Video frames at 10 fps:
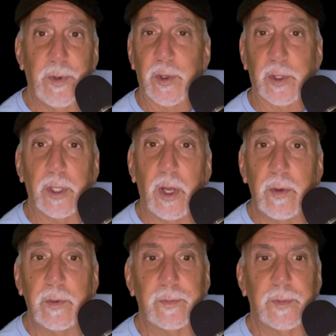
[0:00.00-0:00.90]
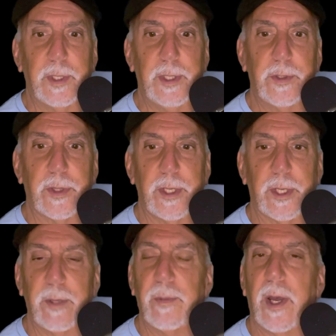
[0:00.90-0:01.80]
if you're alone and you're
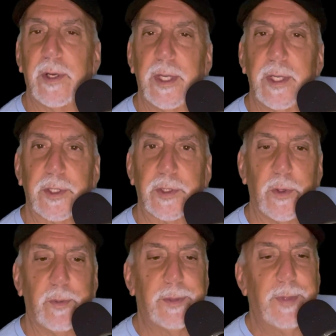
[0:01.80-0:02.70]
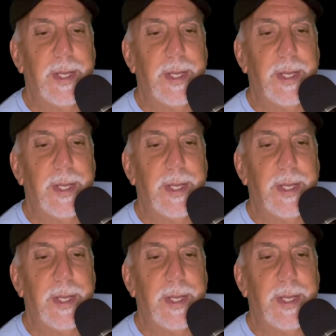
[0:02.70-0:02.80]
thinking about getting sober,